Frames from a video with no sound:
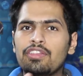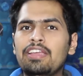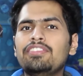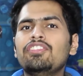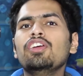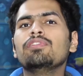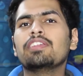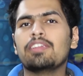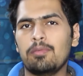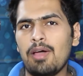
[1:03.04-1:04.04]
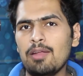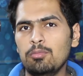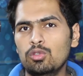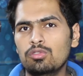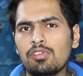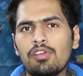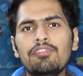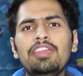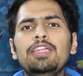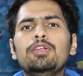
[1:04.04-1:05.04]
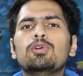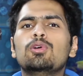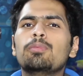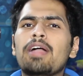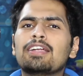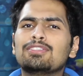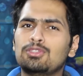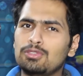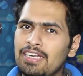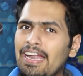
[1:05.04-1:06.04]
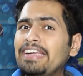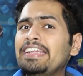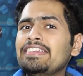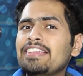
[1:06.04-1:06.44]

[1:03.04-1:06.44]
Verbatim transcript: the history of the Darbar move, we need to go back to the nineteenth